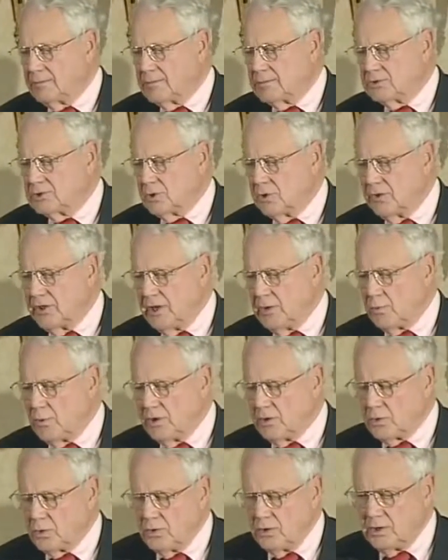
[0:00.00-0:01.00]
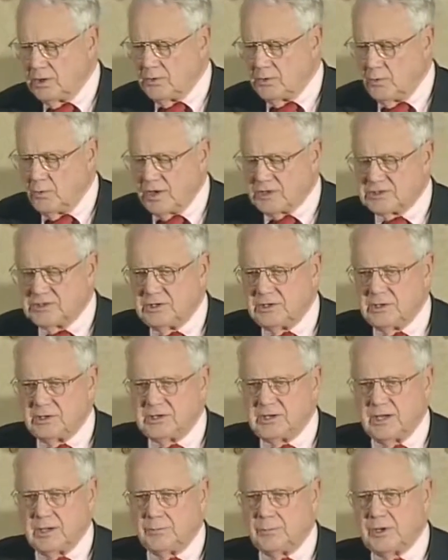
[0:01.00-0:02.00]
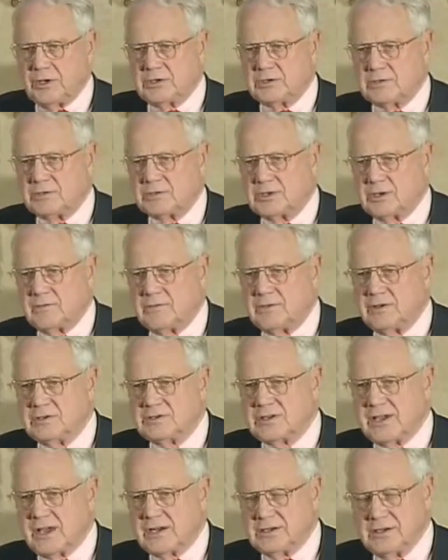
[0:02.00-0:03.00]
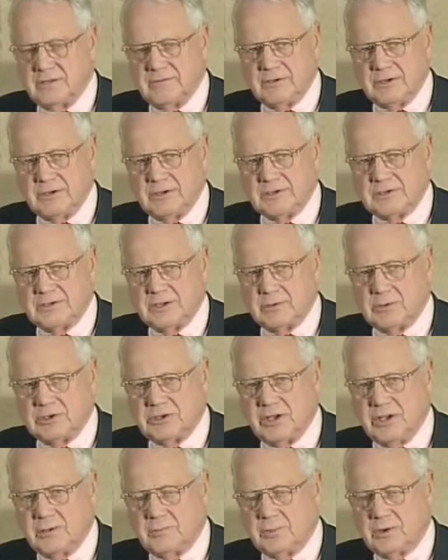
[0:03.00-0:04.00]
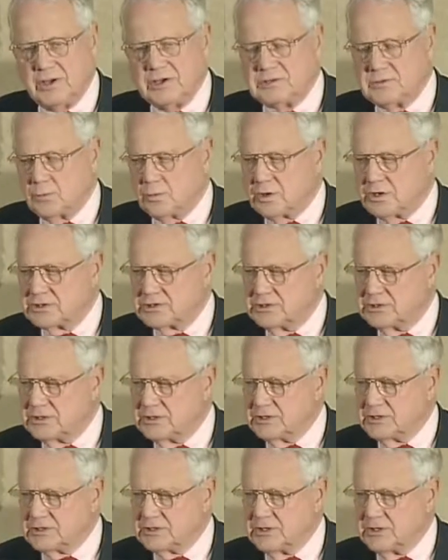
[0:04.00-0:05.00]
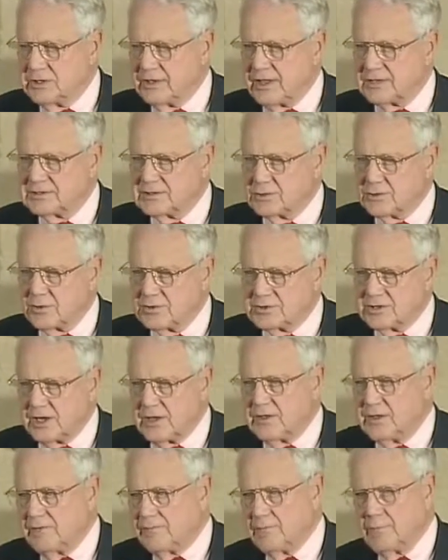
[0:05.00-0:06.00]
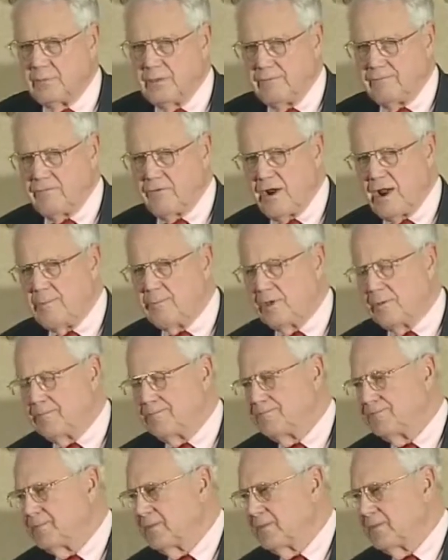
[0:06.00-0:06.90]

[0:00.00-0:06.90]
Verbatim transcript: so they recruited Rusty to take pictures of these activities that were taking place in Washington, D.C., and that's, of course, how they, they frame them.